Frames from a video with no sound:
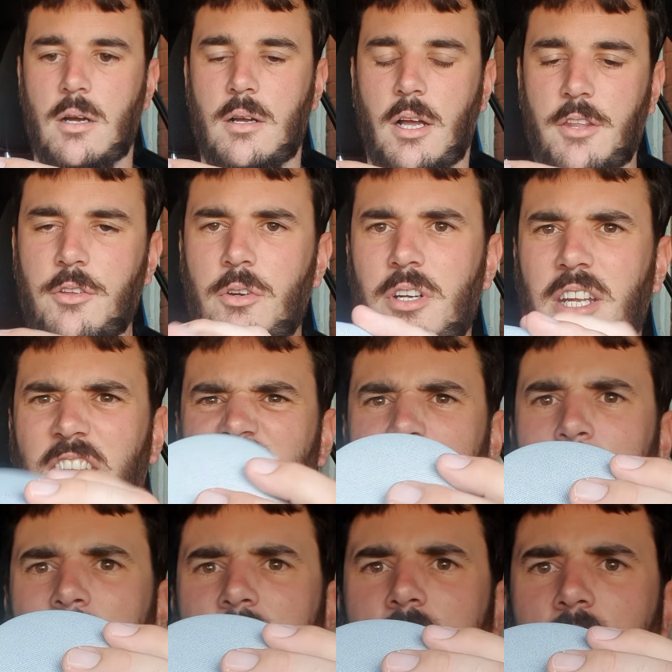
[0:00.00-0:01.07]
I thought it had a
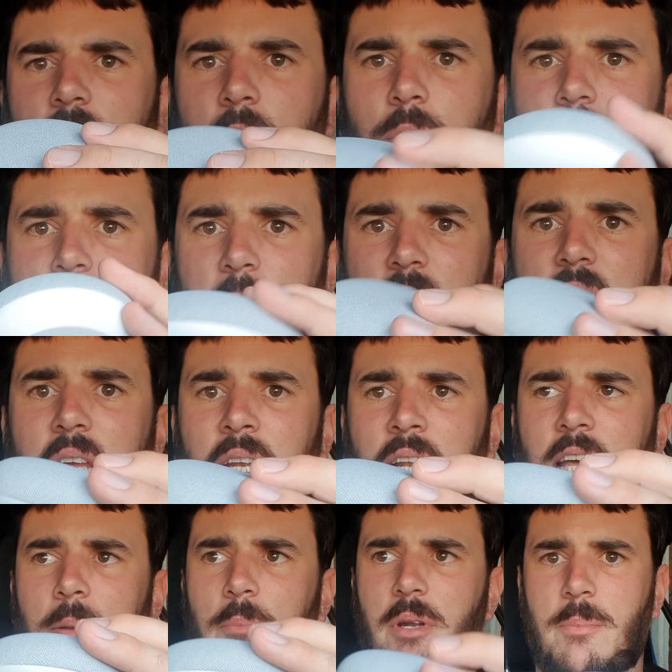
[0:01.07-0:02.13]
micro USB
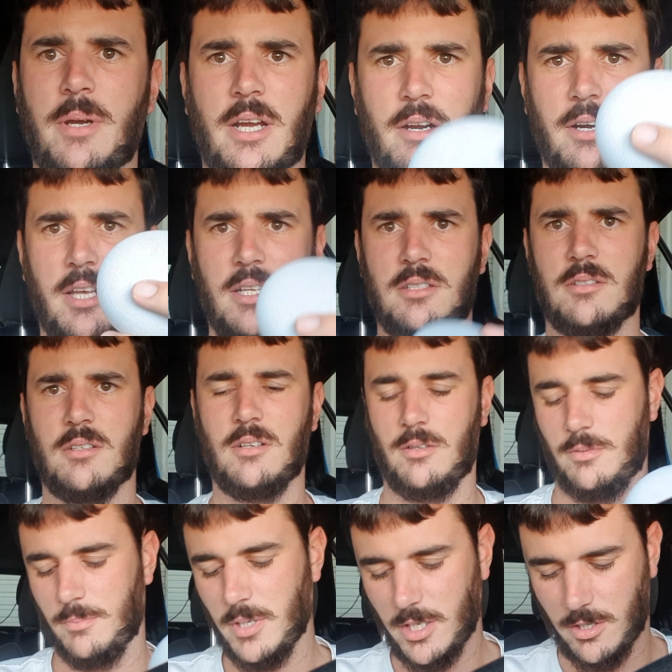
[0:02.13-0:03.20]
inlet, but apparently
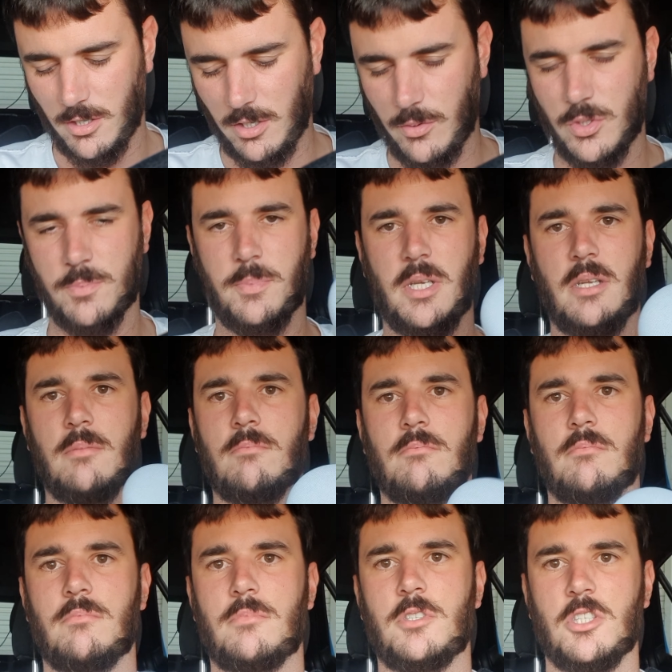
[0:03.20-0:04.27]
or micro USB
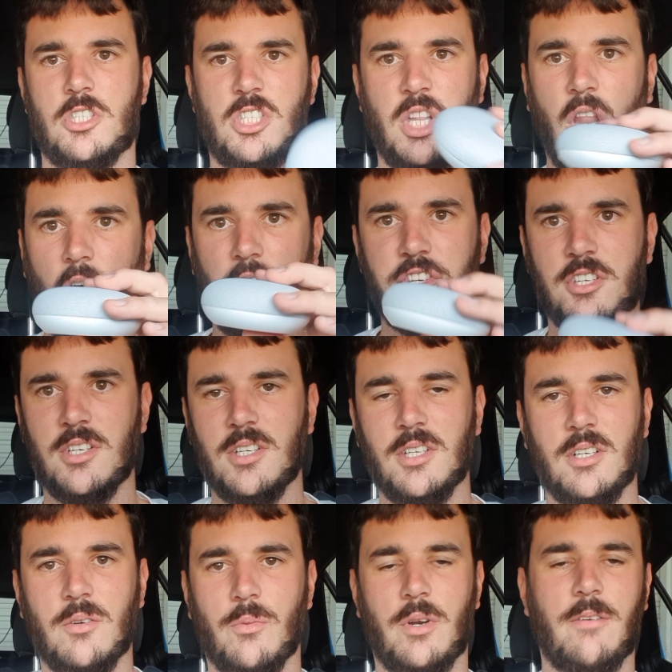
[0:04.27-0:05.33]
slot,
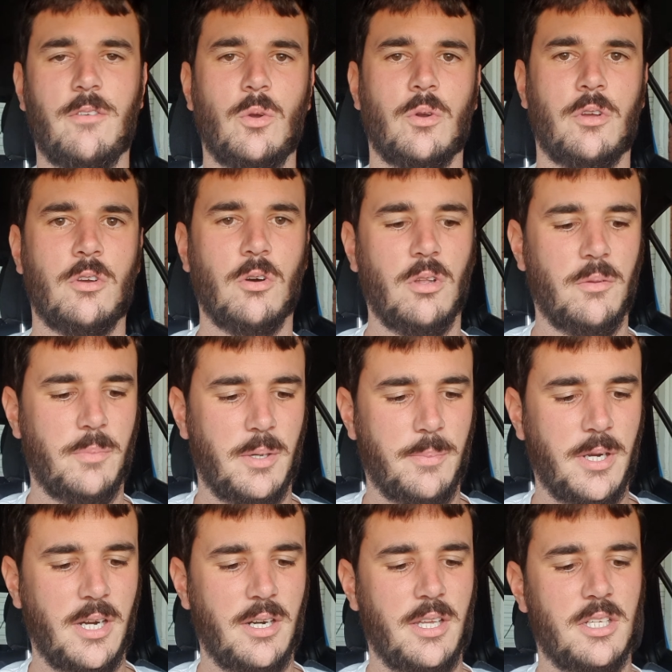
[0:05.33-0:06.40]
whatever you want to call it, but
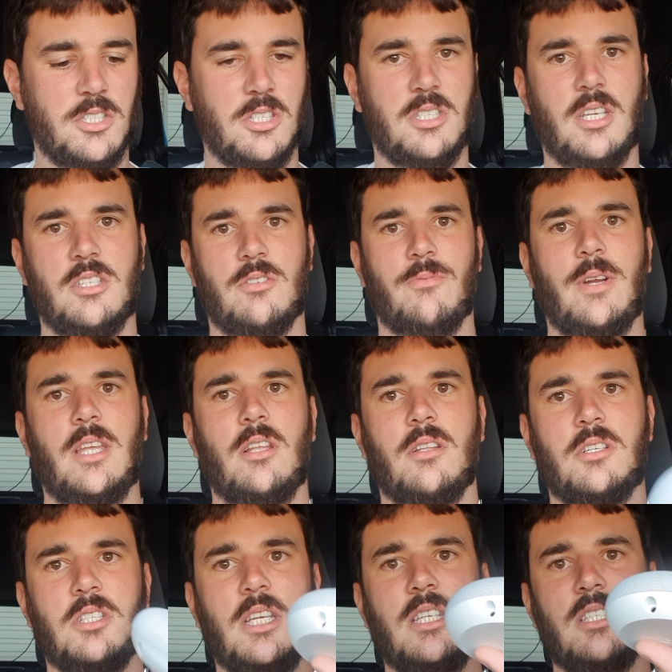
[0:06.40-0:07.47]
apparently it just has a
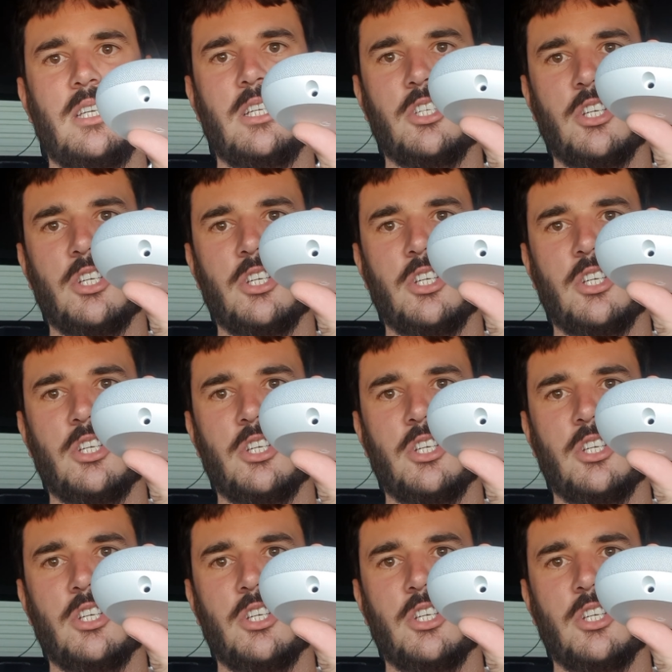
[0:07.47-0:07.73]
regular DC